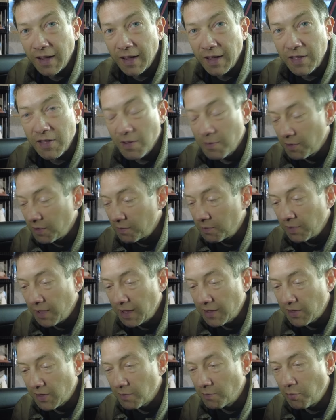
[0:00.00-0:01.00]
Some of them
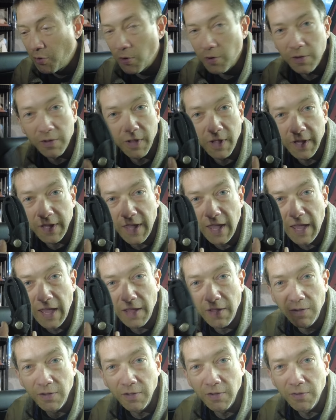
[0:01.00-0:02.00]
less important, like
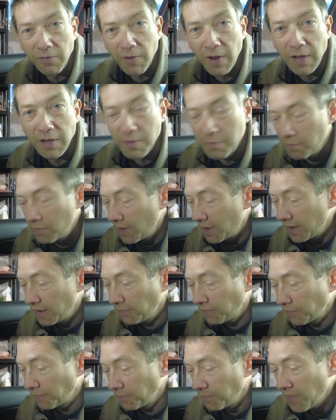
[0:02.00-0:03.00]
a random
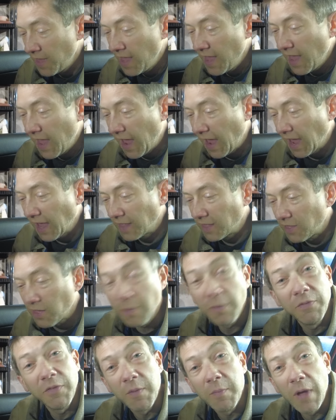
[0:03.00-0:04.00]
knife. And
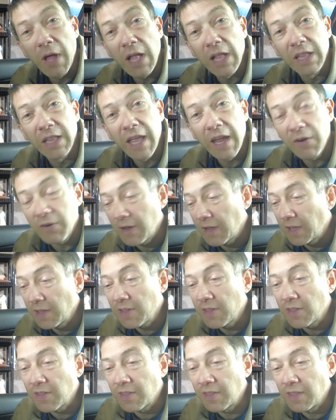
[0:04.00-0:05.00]
some of them
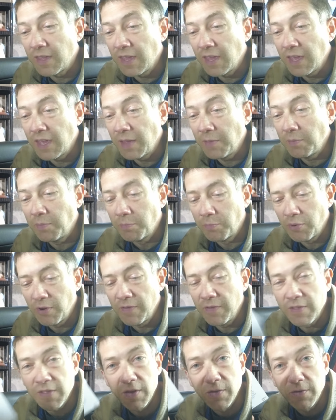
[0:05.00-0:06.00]
hilarious, the
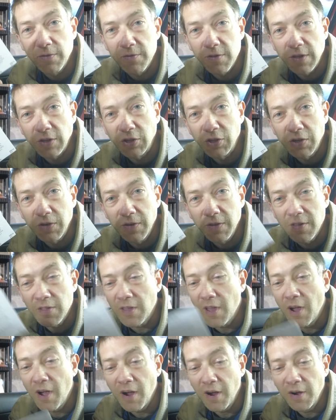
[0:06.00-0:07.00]
previous owner's insurance
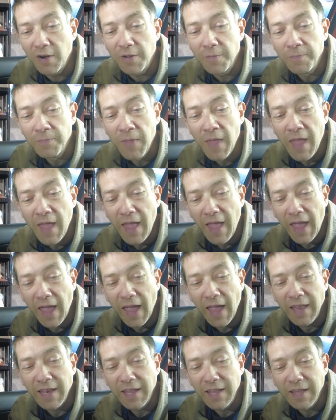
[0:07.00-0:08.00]
card,
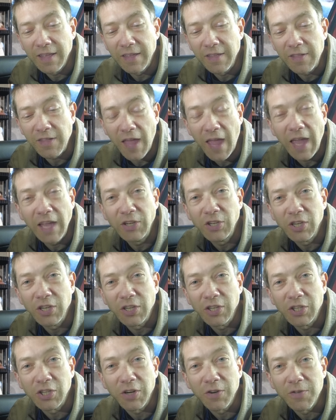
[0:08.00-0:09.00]
and his
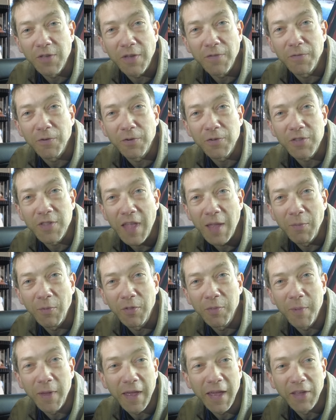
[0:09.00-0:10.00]
agent shares a first name
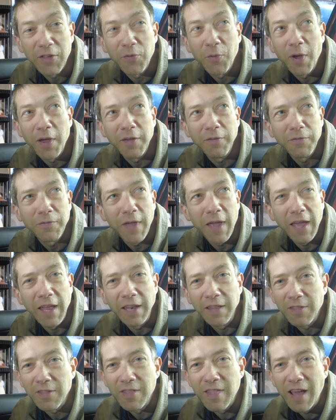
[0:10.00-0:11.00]
with my ex-wife,
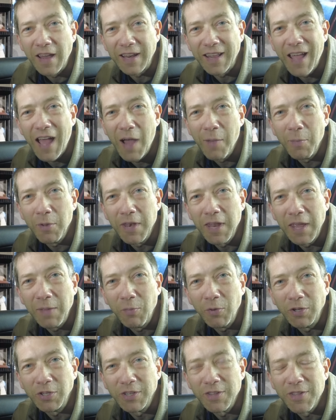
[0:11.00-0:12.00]
and it's not a common
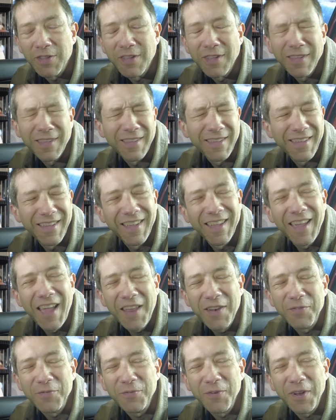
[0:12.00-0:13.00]
name, which is
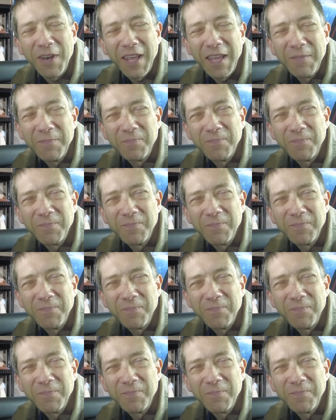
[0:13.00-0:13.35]
kind of funny.